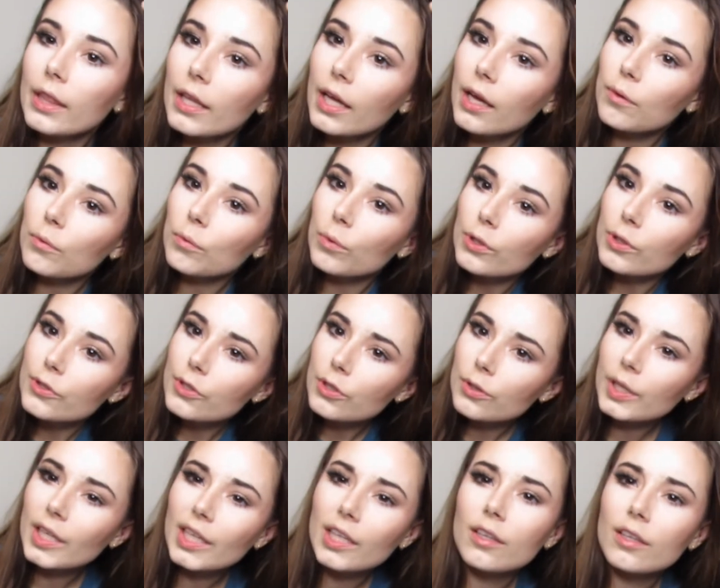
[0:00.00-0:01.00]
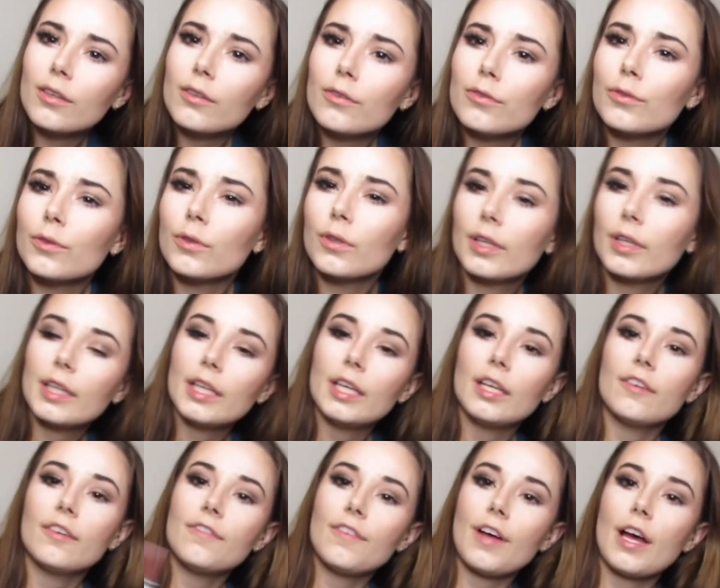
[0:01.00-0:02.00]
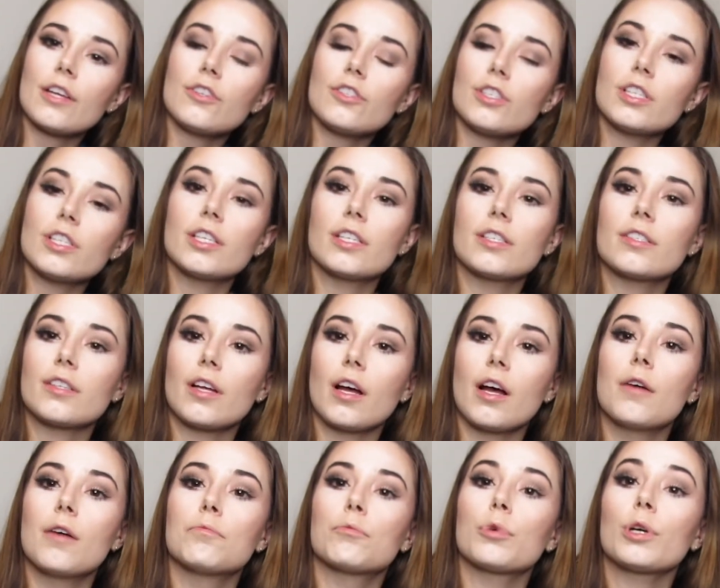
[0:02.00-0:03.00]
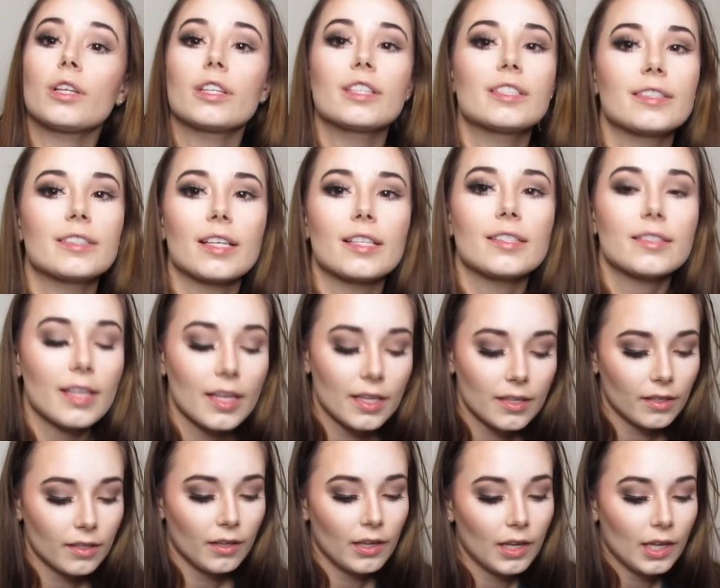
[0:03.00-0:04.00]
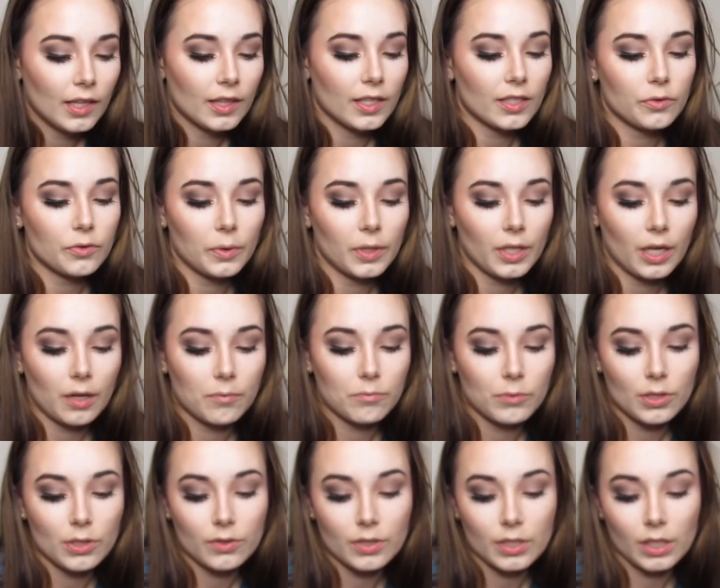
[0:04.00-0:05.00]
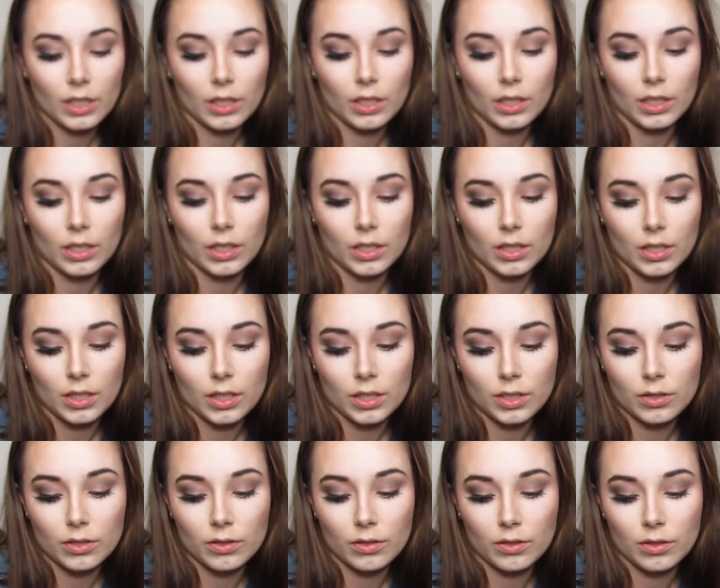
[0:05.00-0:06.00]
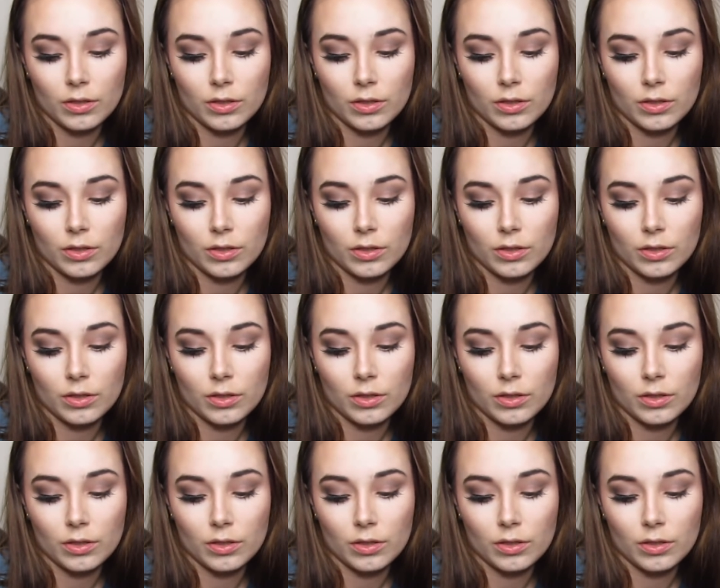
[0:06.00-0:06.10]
that we're doing for the FESH is Brooklyn Sunset. This one that I'm using is,